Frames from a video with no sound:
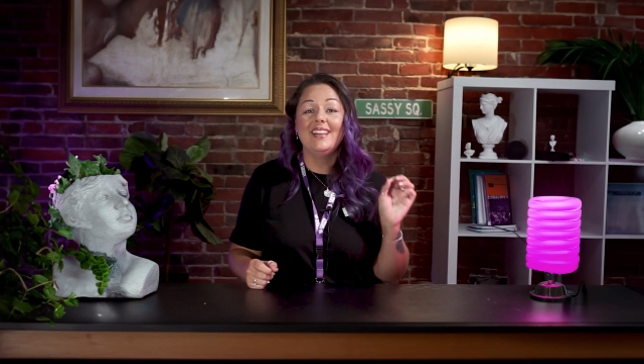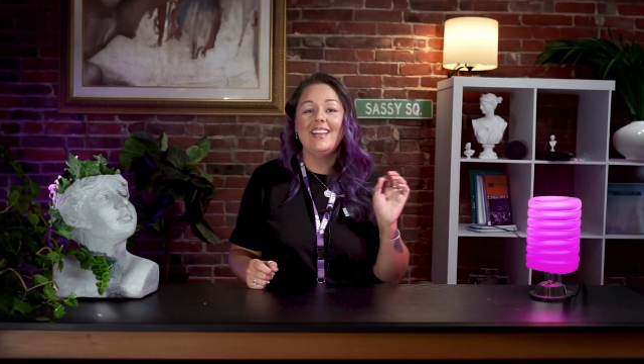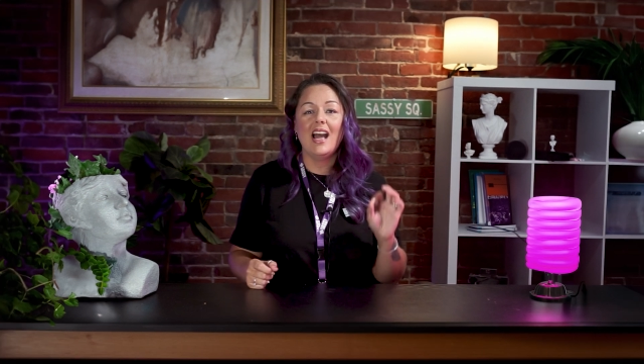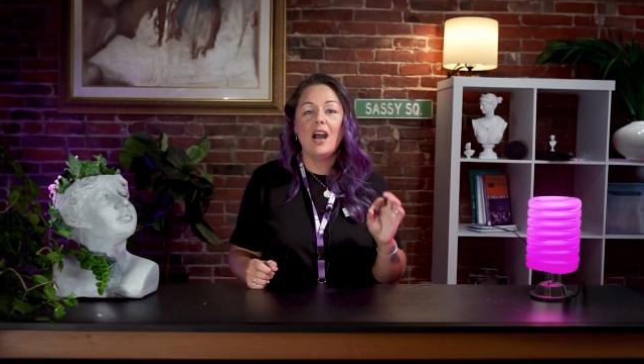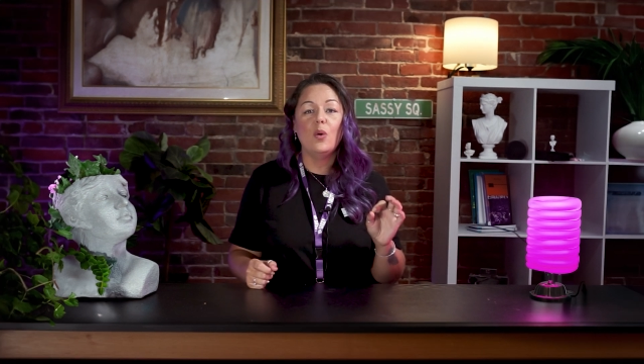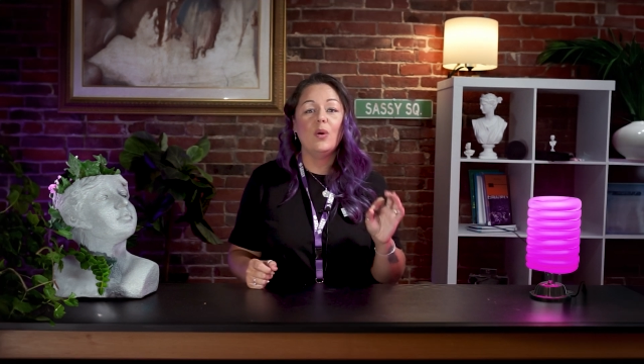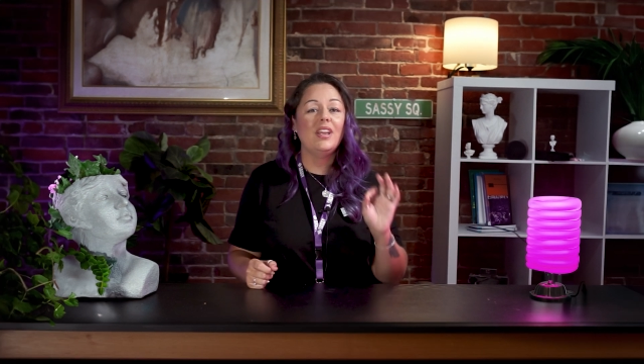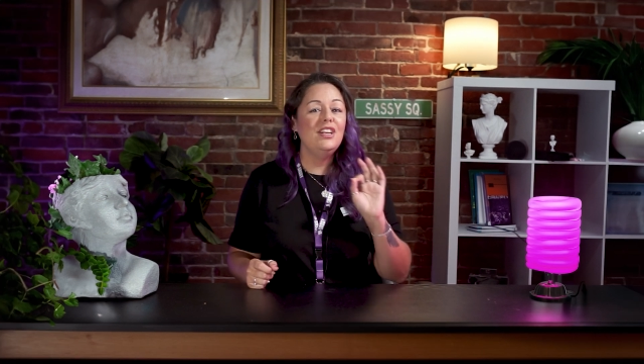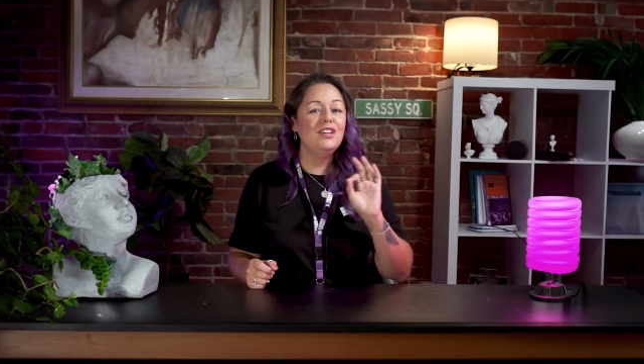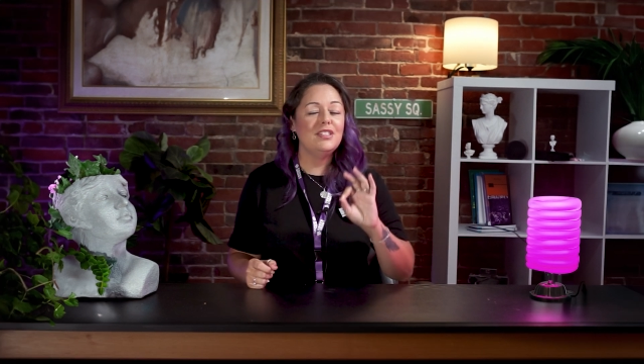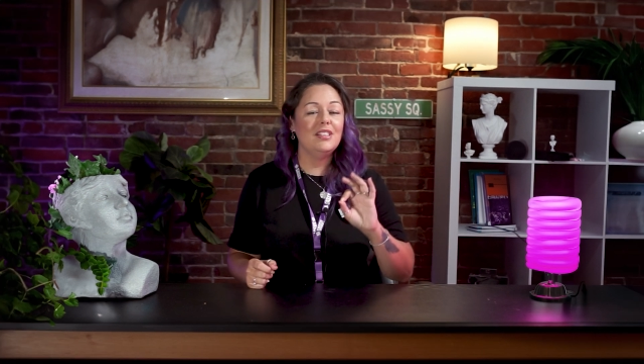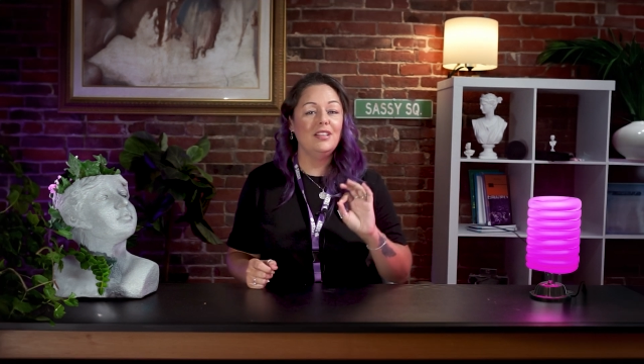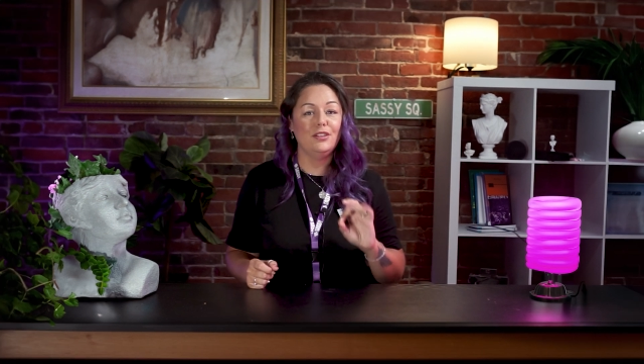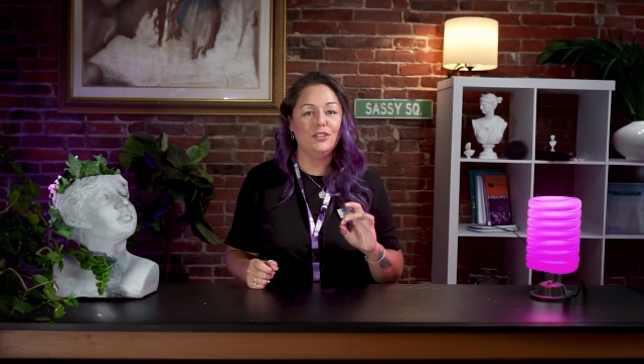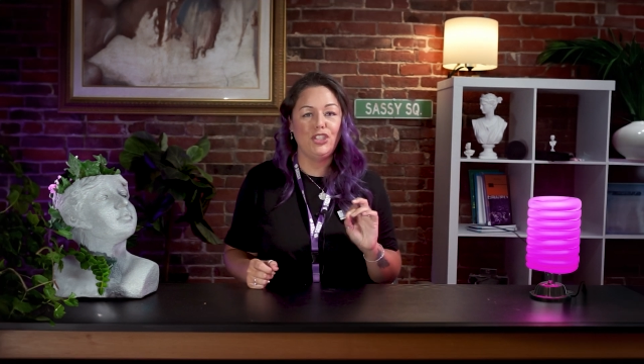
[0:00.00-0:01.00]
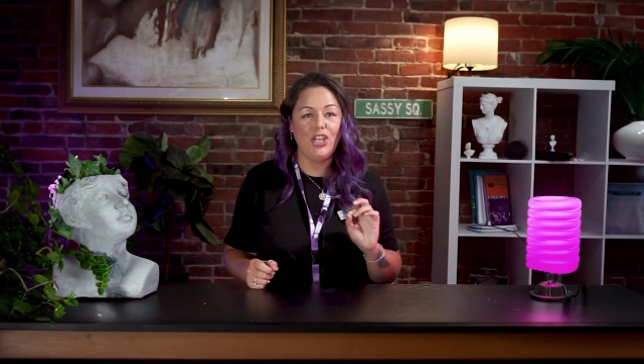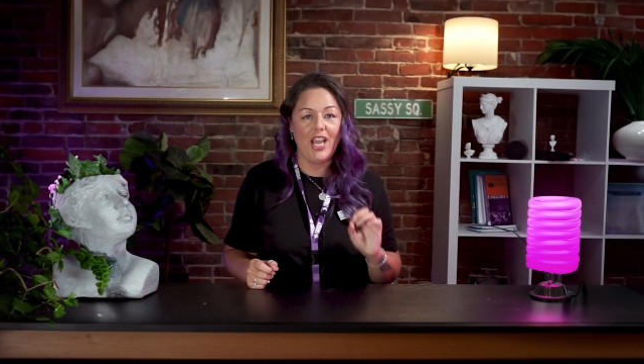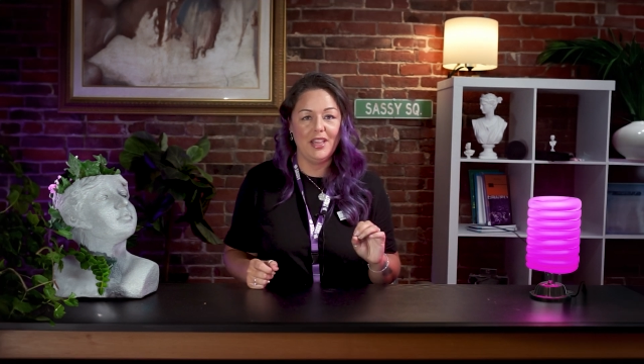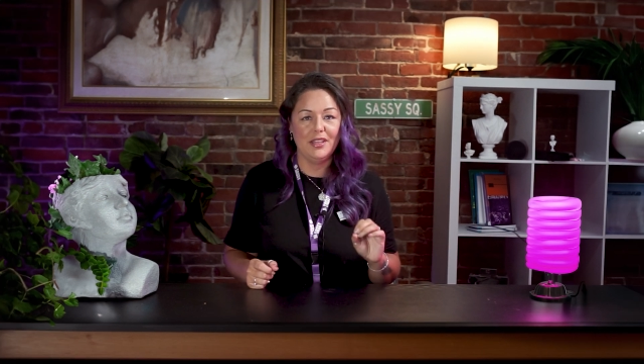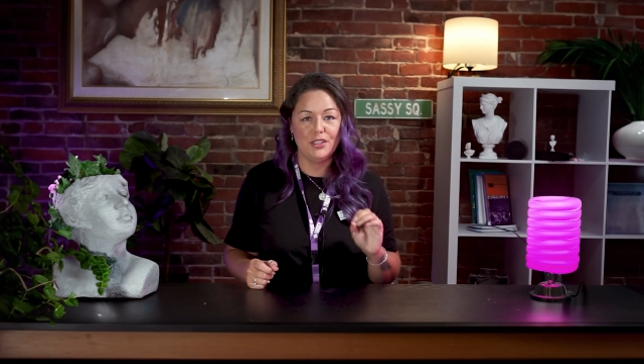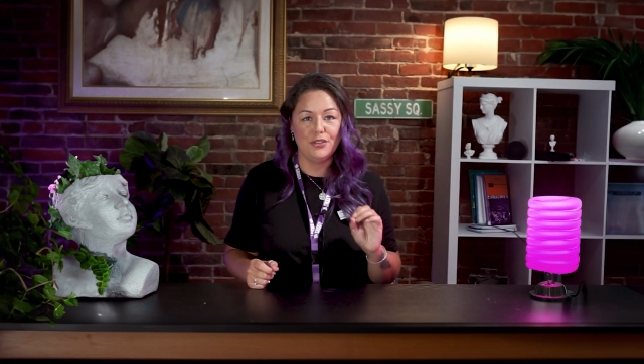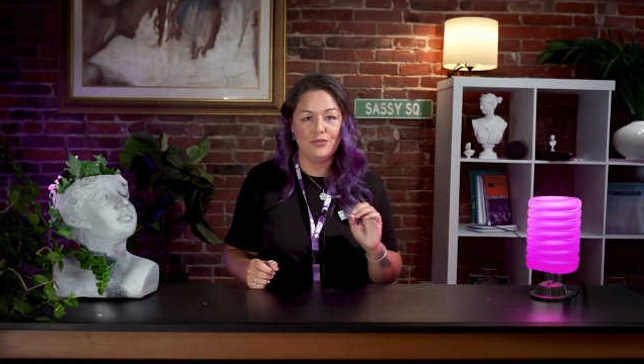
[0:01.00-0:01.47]
Now, here's a little
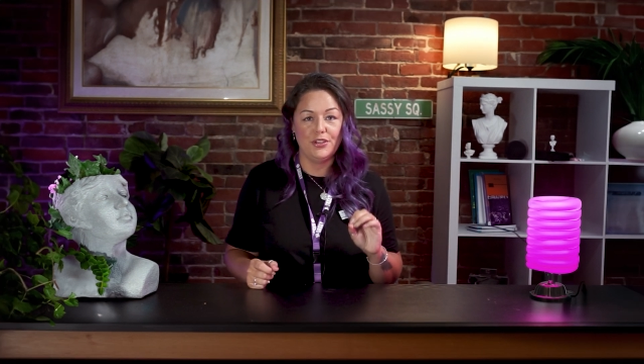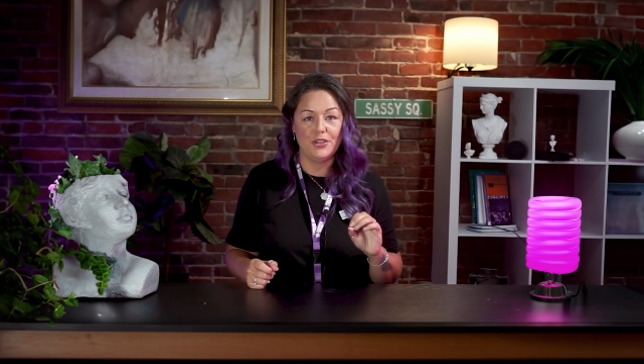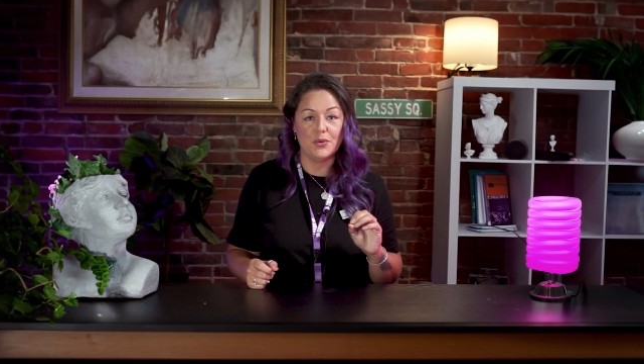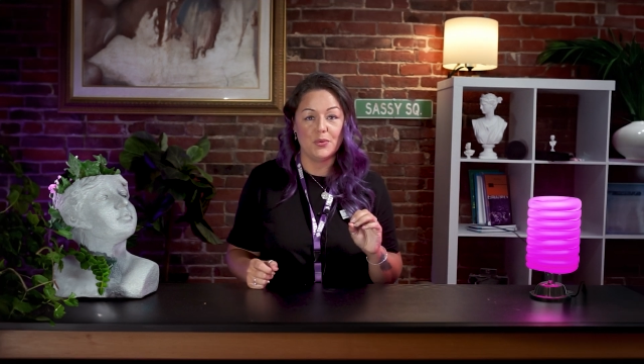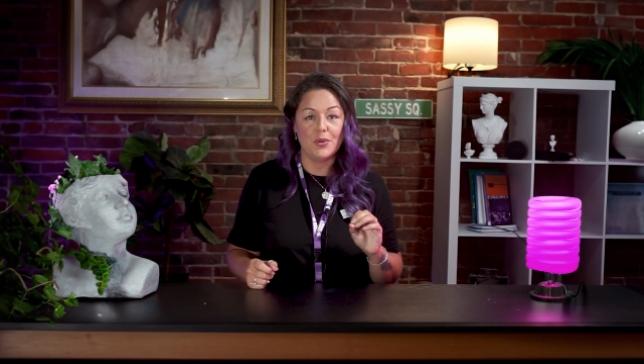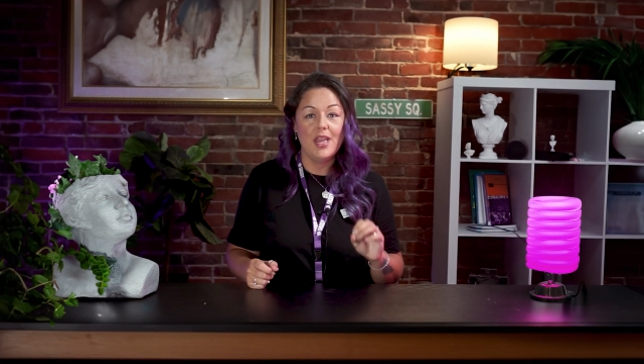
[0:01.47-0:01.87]
challenge for you.